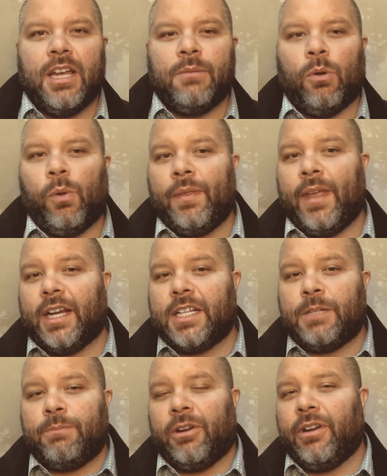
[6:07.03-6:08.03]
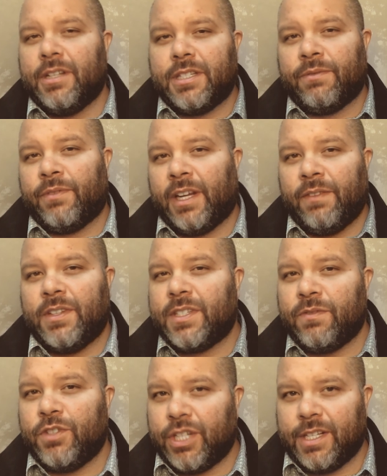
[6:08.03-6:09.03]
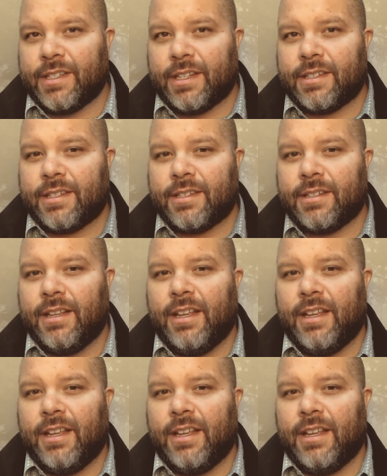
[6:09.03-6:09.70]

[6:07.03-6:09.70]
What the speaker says: but when they experience the forgiveness of Jesus,